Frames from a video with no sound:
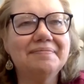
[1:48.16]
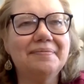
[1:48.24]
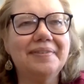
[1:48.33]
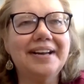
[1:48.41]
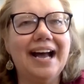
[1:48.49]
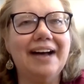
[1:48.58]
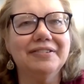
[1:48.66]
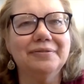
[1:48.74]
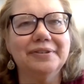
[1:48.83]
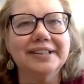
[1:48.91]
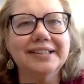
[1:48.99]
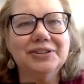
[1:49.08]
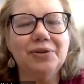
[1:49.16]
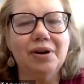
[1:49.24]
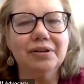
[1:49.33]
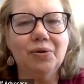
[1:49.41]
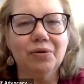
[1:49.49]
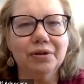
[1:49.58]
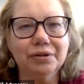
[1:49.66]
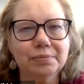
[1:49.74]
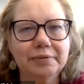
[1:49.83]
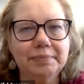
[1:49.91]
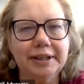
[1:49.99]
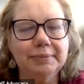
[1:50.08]
We have a really strong core
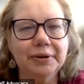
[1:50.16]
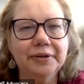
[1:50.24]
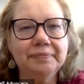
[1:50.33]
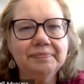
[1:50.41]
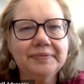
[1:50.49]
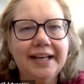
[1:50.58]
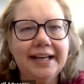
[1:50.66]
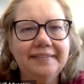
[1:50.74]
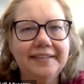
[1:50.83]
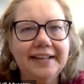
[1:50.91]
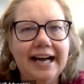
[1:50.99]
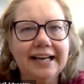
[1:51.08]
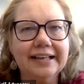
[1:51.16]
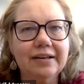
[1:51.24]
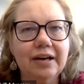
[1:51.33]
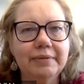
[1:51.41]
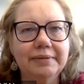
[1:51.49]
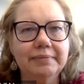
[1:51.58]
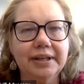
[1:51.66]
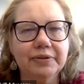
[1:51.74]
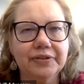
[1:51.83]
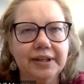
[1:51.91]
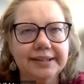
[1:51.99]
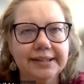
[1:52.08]
group of people that come and meet
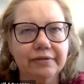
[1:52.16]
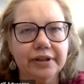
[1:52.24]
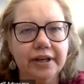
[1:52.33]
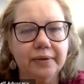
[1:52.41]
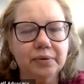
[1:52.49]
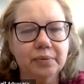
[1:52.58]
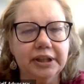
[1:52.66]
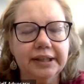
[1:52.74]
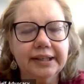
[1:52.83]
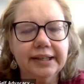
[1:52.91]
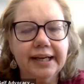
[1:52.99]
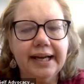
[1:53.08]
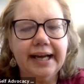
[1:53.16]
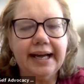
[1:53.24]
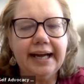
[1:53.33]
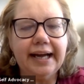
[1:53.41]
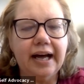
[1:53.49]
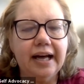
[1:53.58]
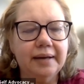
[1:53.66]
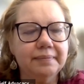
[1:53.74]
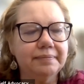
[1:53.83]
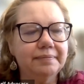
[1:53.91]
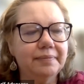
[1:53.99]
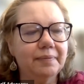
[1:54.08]
with us every other week.
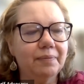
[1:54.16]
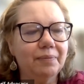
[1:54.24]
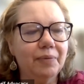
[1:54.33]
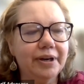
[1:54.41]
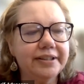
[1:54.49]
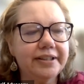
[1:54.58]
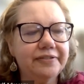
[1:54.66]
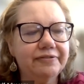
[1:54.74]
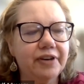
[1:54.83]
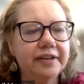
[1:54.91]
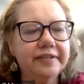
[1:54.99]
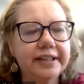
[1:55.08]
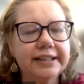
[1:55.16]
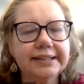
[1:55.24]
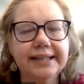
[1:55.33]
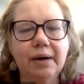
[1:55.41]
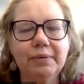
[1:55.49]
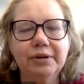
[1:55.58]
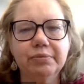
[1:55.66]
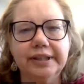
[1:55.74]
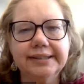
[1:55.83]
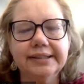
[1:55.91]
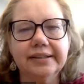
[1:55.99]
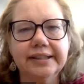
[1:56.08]
One of the fun things that we
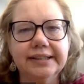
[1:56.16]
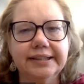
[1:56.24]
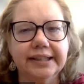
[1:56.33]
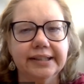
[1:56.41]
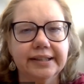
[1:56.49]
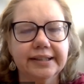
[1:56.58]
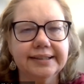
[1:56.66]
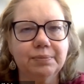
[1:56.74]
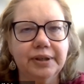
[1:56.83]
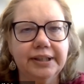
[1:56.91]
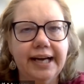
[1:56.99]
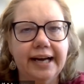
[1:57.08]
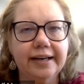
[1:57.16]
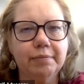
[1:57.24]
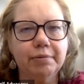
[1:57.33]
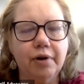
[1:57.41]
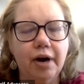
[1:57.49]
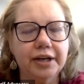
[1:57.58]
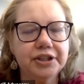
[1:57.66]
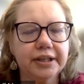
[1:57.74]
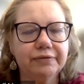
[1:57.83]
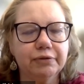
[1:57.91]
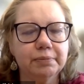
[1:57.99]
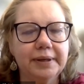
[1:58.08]
recently did is we had a
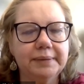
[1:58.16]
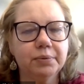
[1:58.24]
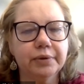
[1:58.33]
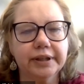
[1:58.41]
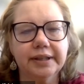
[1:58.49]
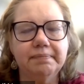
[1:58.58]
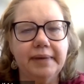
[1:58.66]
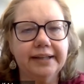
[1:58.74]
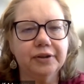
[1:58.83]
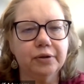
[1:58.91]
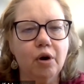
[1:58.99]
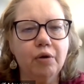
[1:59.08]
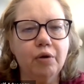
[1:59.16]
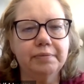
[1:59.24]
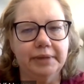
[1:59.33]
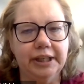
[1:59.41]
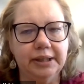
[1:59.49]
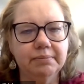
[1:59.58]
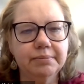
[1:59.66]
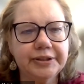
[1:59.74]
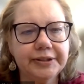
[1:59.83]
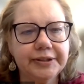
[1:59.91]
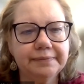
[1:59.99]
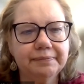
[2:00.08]
project where people were going to make their own
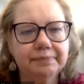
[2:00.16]
memes.